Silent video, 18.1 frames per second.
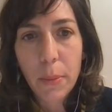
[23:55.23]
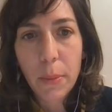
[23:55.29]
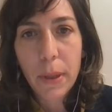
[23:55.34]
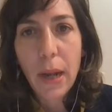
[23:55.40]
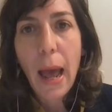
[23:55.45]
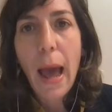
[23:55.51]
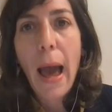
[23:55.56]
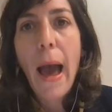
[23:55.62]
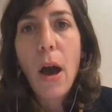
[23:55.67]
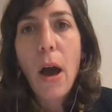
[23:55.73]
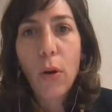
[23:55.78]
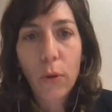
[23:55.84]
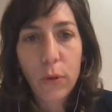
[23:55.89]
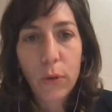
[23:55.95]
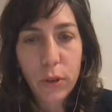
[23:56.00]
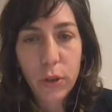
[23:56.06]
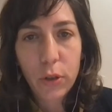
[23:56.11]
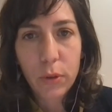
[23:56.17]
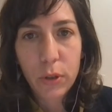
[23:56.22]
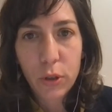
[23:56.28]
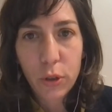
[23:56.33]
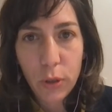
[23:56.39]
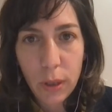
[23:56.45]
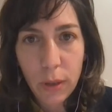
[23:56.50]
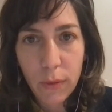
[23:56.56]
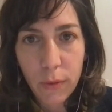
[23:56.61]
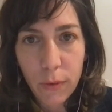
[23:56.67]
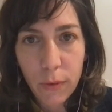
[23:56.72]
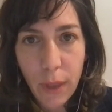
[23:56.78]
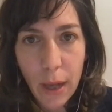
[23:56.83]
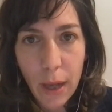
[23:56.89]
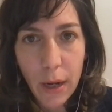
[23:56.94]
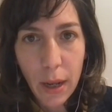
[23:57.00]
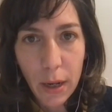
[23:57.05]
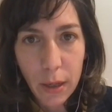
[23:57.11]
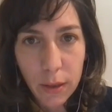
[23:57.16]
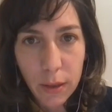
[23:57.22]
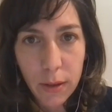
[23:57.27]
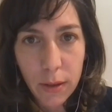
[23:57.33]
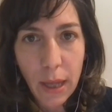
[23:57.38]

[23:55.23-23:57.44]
but how do you achieve that end?